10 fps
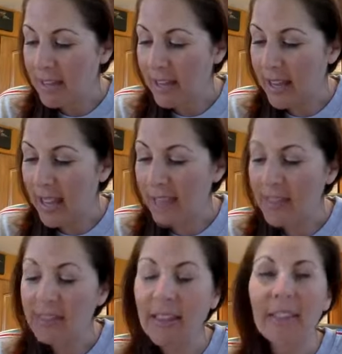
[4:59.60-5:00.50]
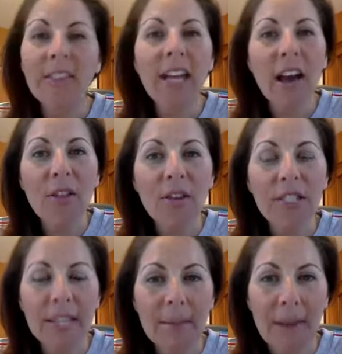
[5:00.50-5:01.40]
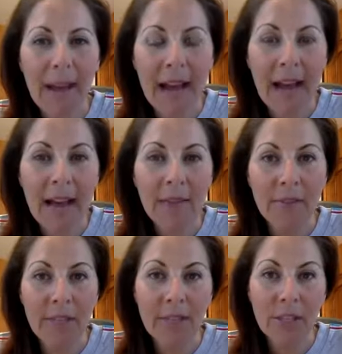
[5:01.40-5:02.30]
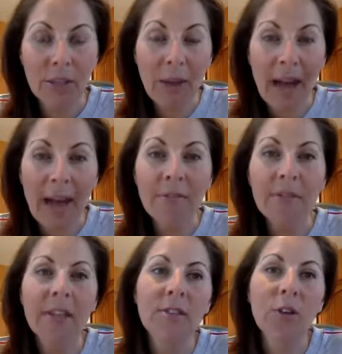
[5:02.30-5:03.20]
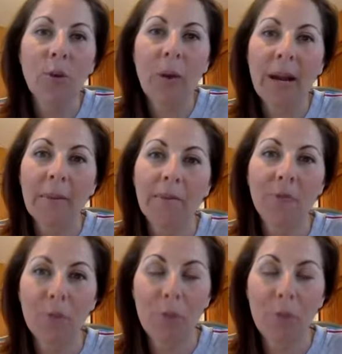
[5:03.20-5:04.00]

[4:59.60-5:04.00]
And then the other tip I have is you have this great food